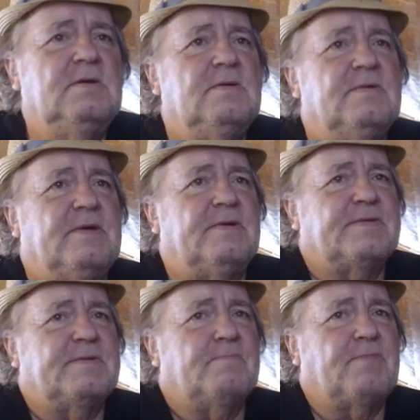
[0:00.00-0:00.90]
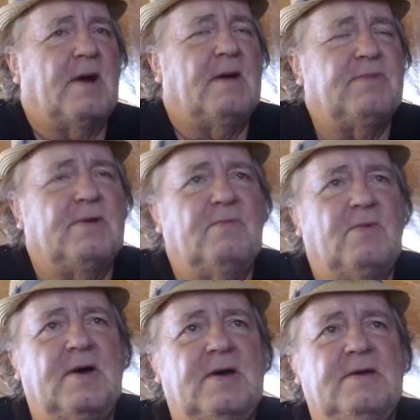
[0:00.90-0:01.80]
the problem
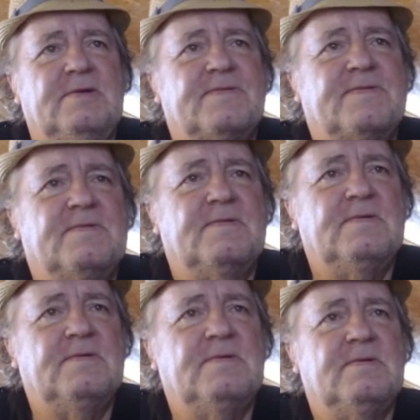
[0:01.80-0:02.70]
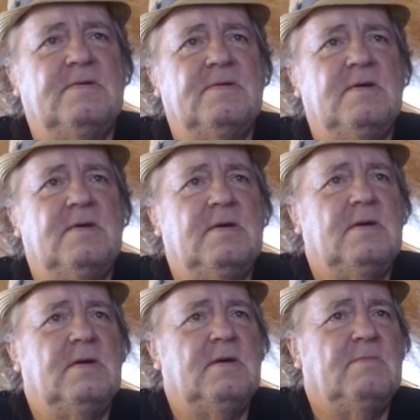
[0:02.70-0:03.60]
was
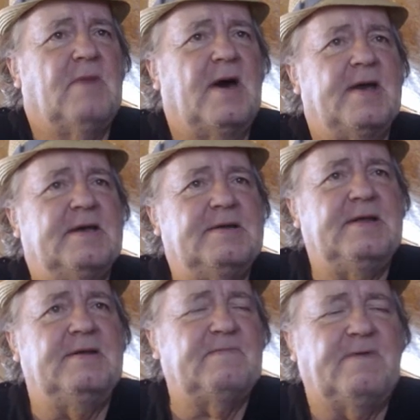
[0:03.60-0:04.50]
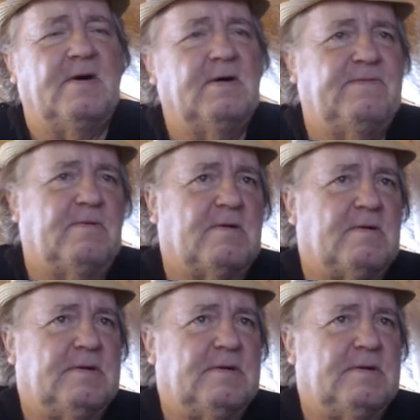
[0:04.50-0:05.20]
Micah didn't fall for it.